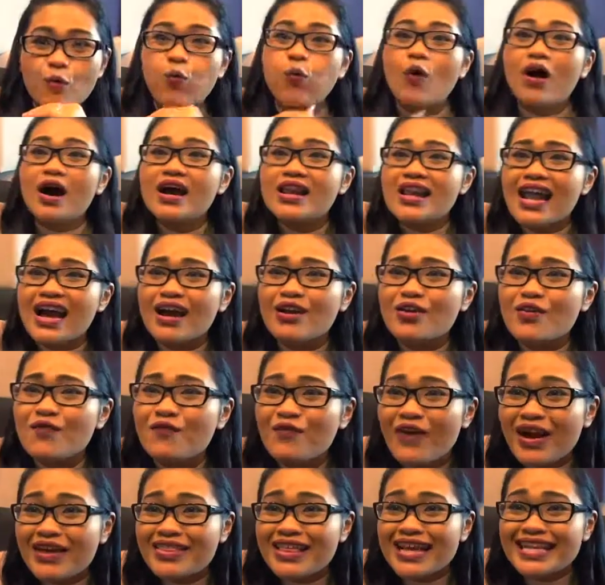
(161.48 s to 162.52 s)
1 out of
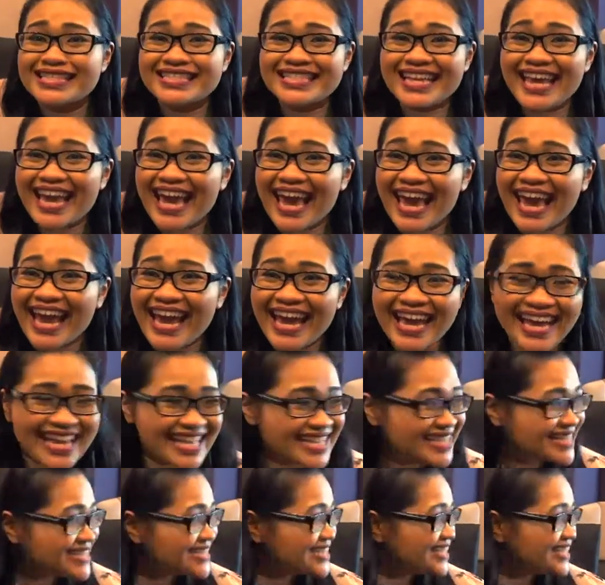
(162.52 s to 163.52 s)
5, that's it?